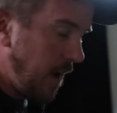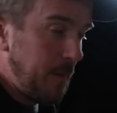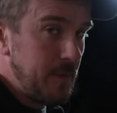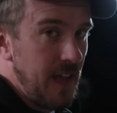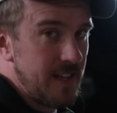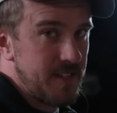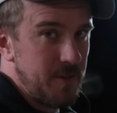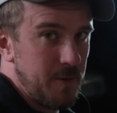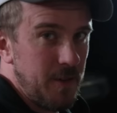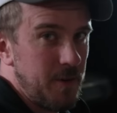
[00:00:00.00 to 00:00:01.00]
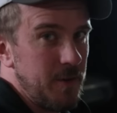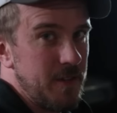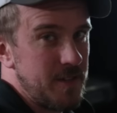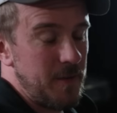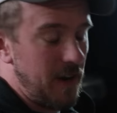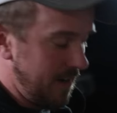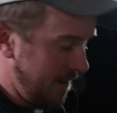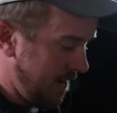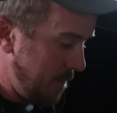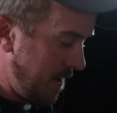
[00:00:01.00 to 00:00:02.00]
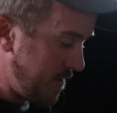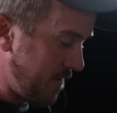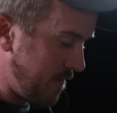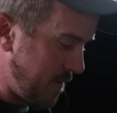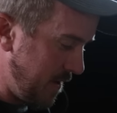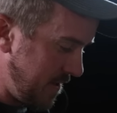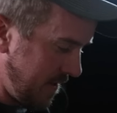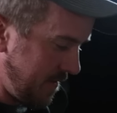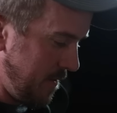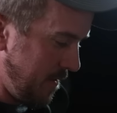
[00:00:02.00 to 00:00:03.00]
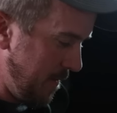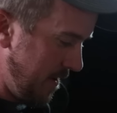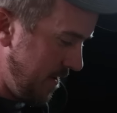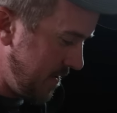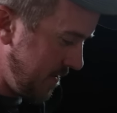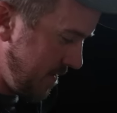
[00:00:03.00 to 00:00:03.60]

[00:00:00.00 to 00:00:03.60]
I'm guessing where the hole is. I'm not gonna measure 46mm.